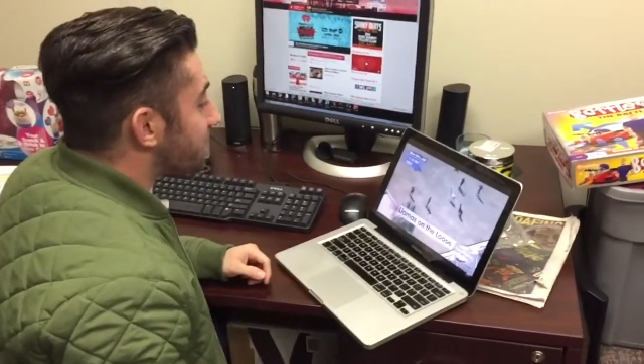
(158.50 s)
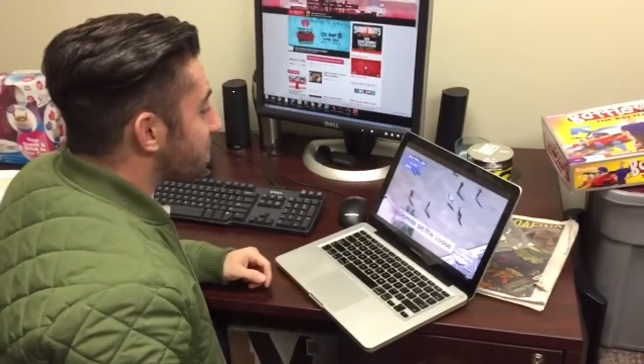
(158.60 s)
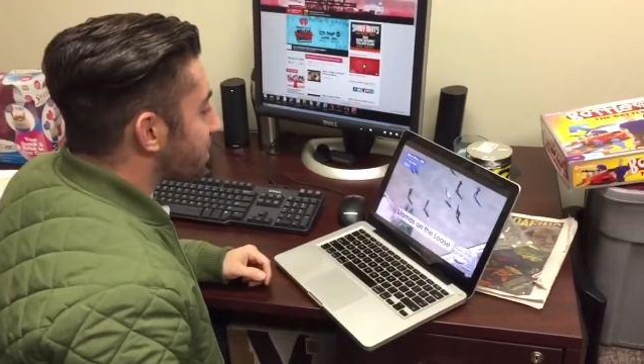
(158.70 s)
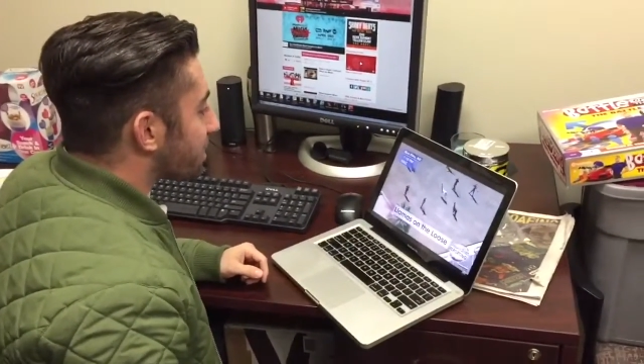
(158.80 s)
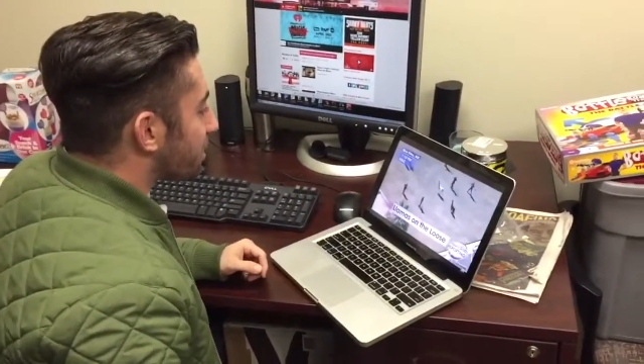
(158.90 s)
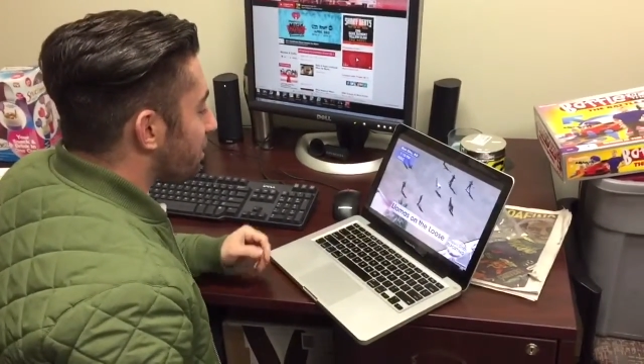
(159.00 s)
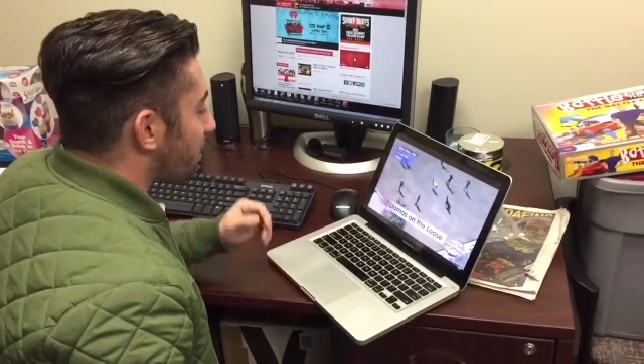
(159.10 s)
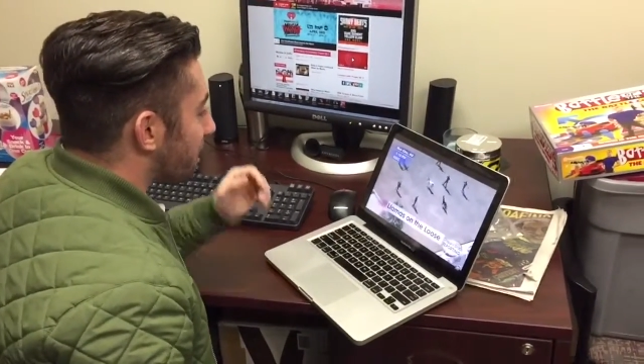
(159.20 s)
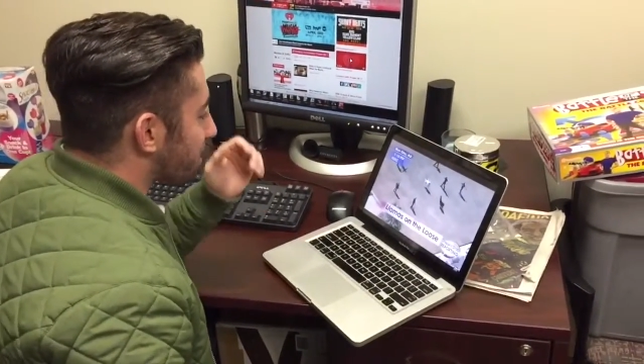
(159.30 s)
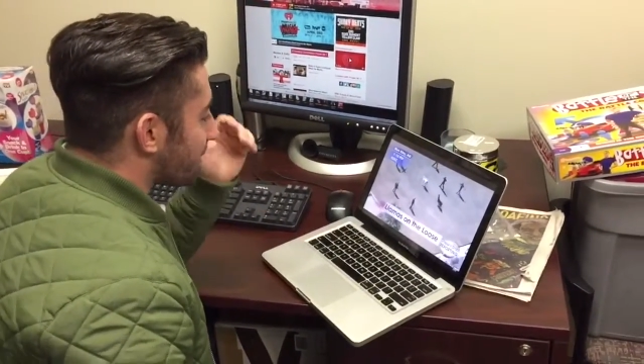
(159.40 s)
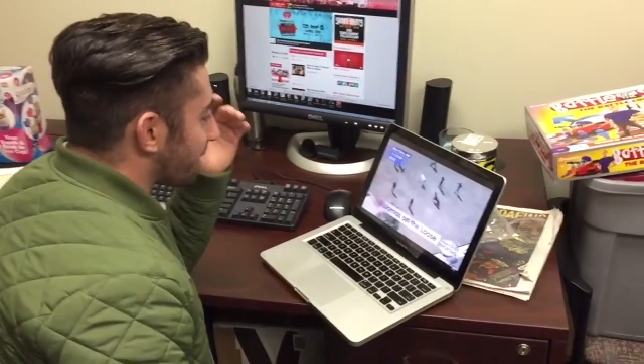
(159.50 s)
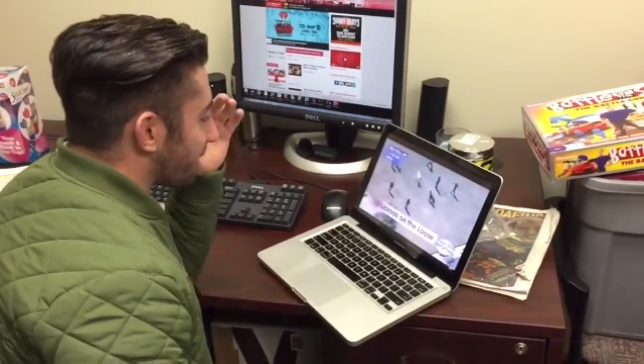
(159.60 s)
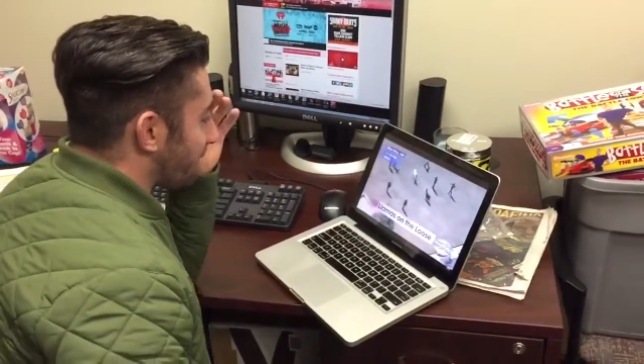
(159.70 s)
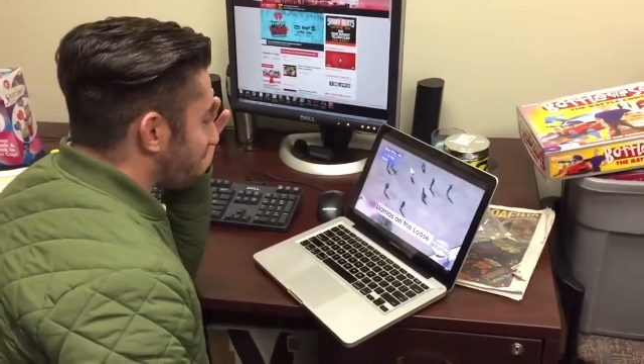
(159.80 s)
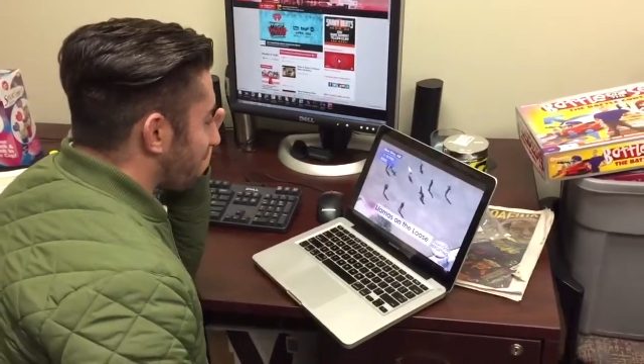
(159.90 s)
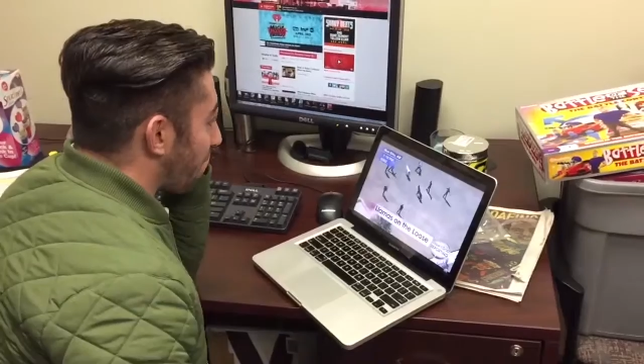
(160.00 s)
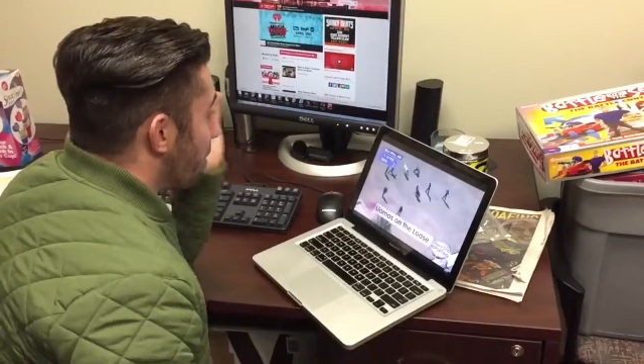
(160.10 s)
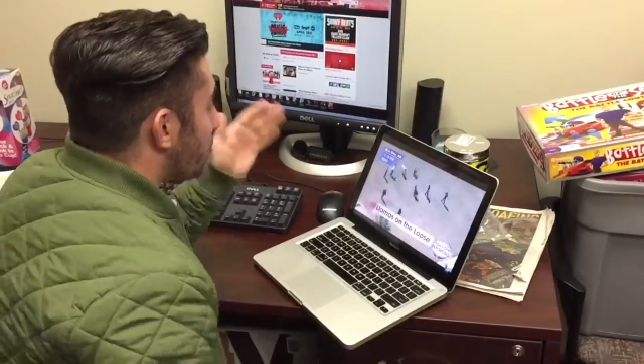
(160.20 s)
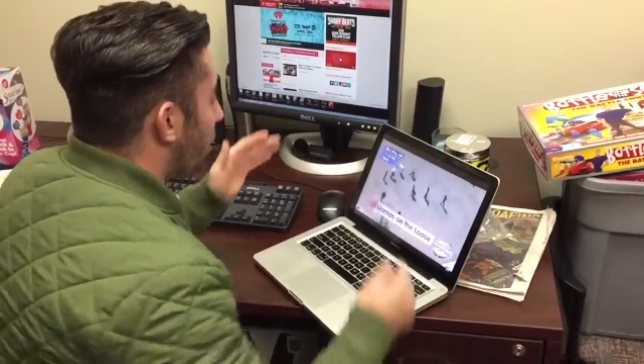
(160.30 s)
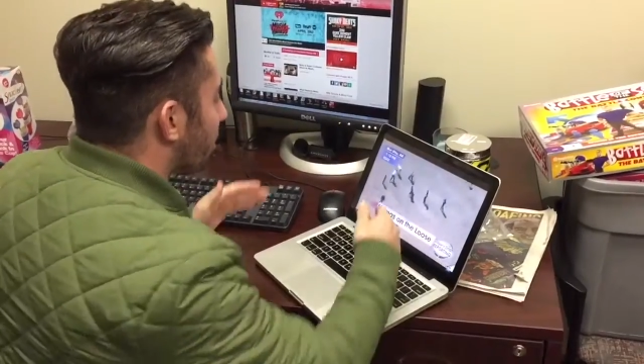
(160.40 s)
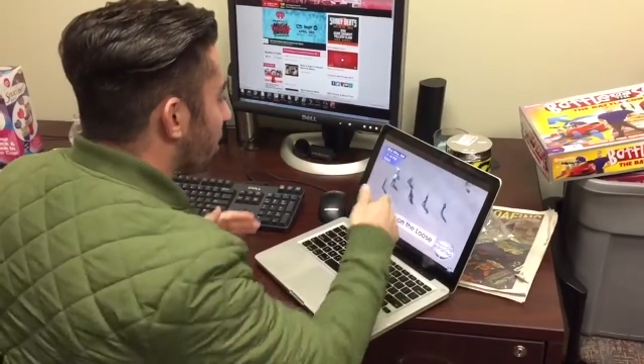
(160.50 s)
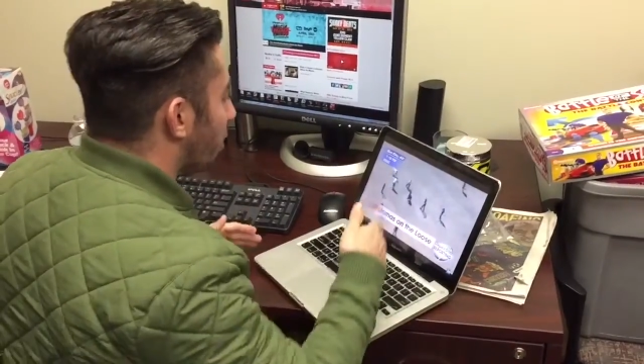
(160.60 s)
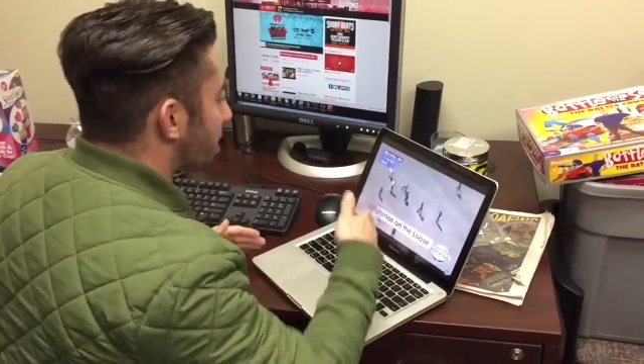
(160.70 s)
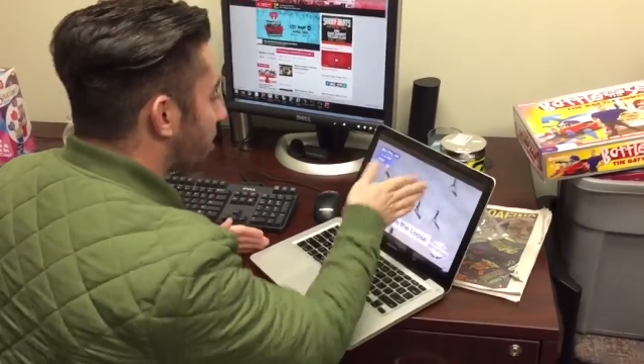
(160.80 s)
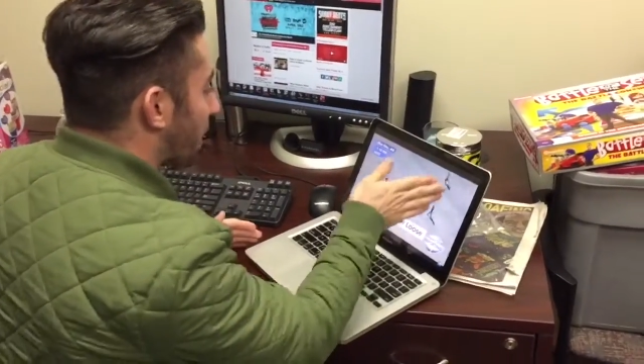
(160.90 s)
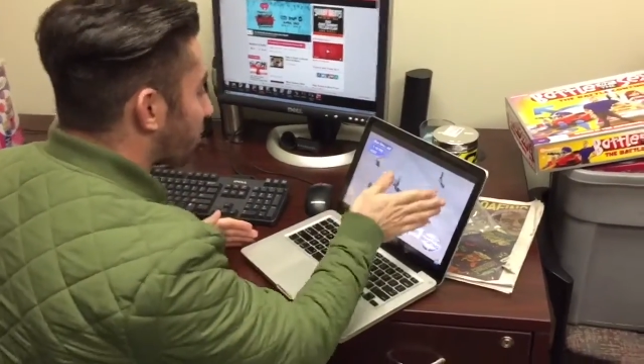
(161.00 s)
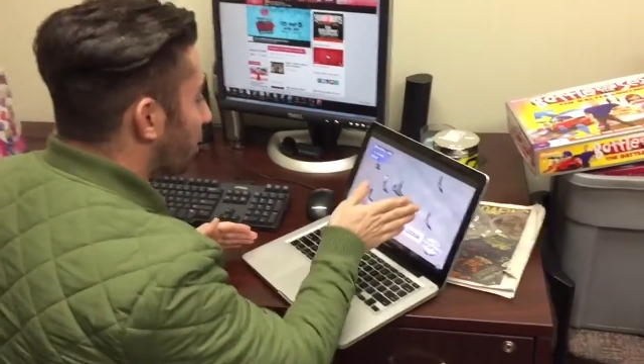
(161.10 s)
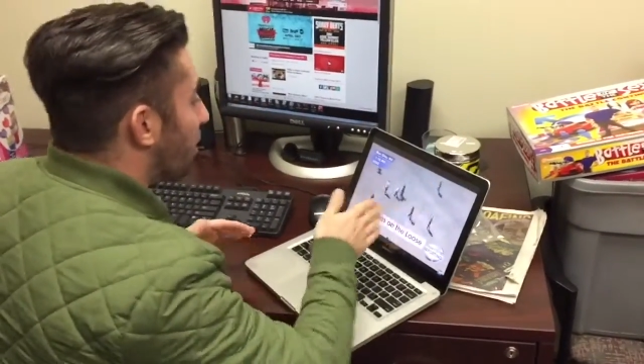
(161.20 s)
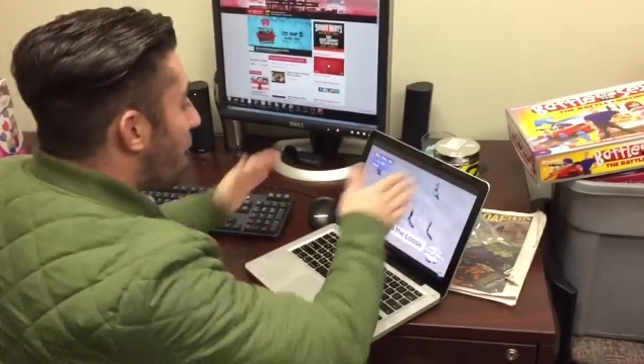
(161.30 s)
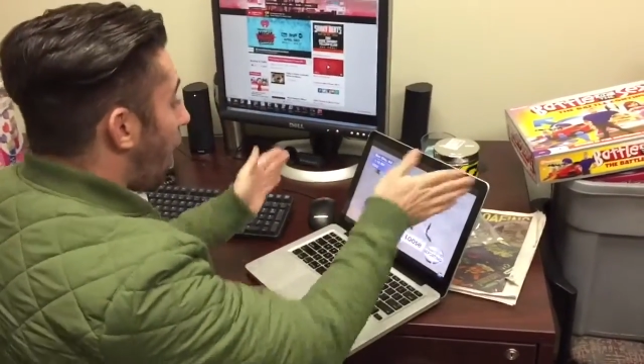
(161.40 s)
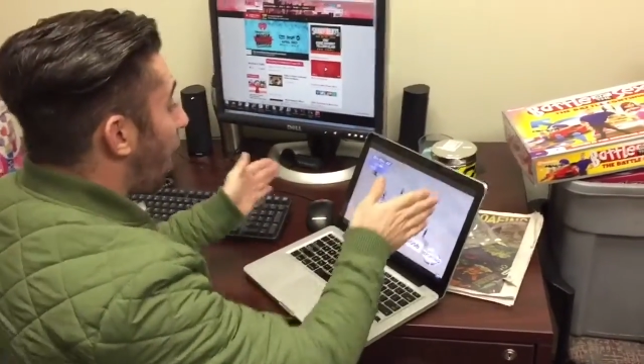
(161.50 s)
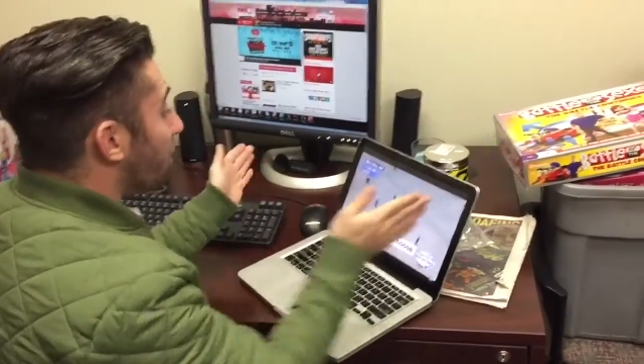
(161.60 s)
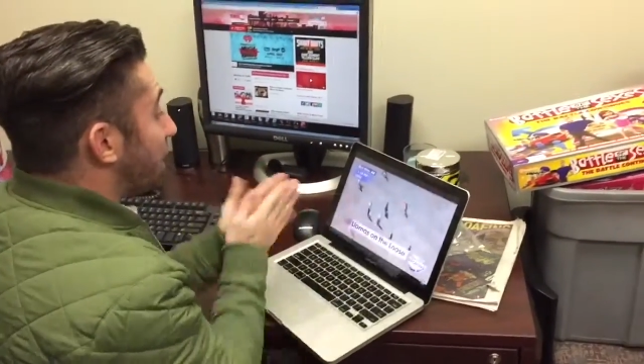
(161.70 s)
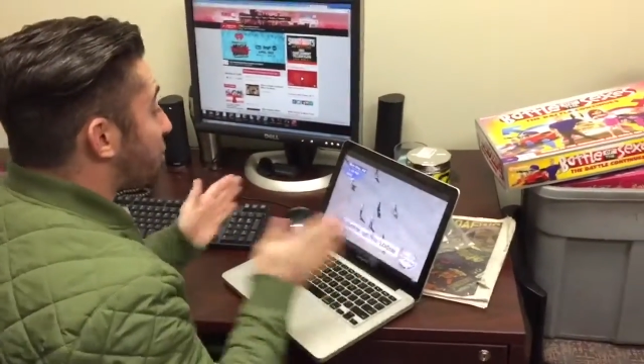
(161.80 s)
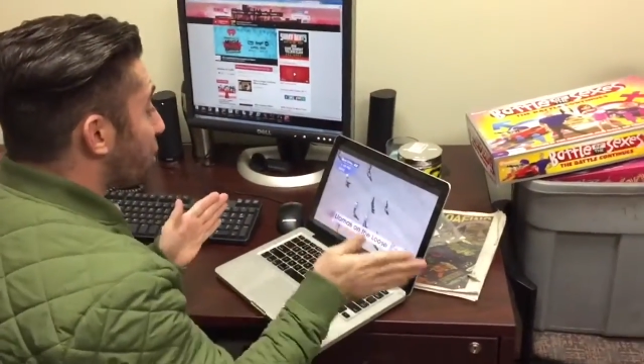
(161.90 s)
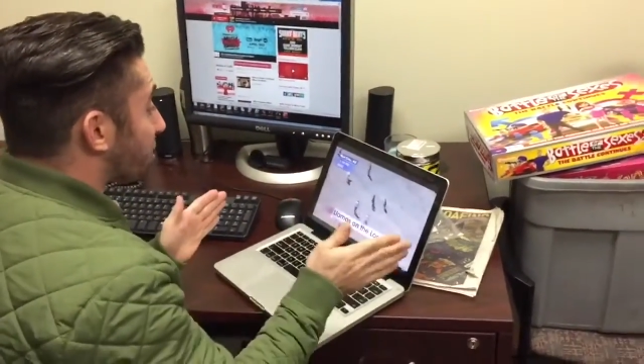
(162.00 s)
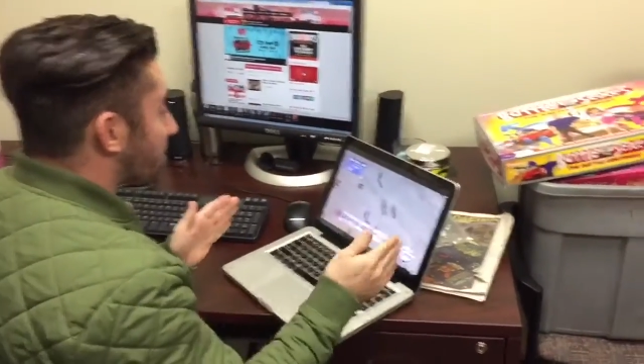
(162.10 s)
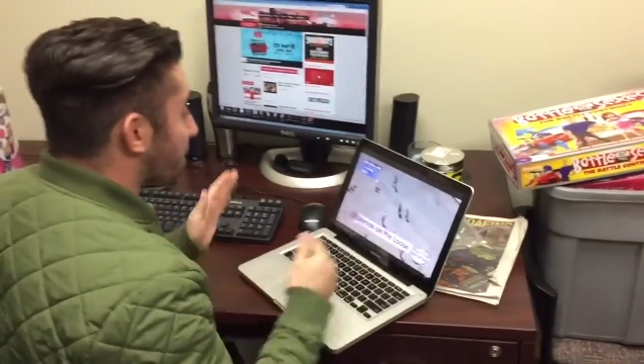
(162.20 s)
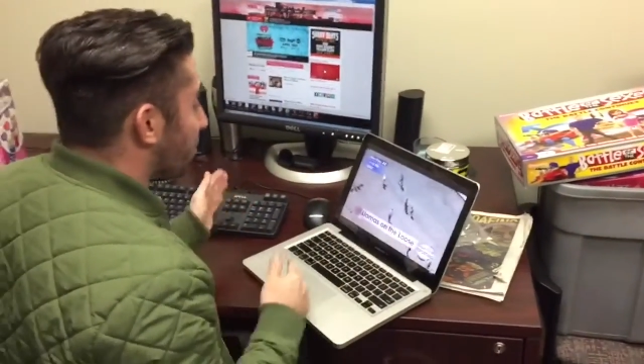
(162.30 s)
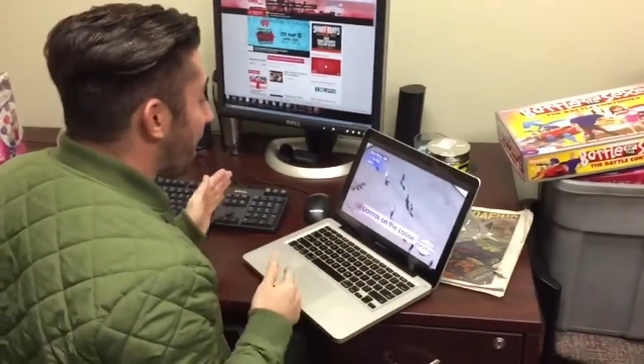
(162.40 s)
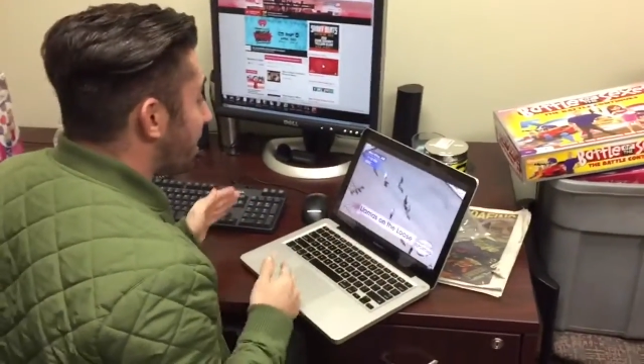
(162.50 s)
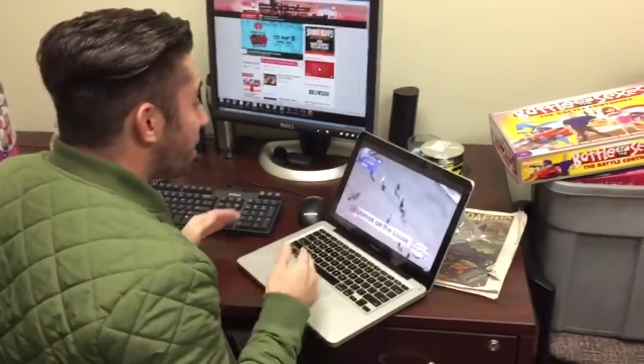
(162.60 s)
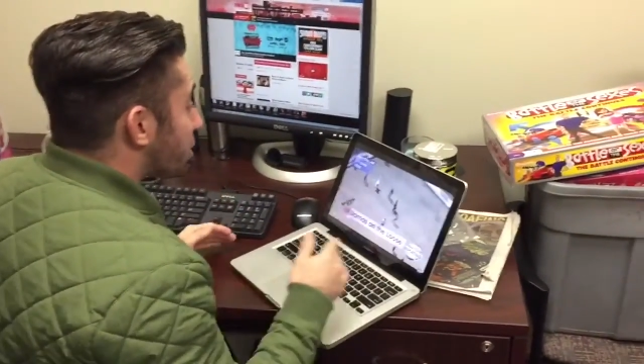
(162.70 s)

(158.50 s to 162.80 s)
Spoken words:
This is the best thing that could ever happen. No, there he goes. He went through. Oh, he juked him to the right.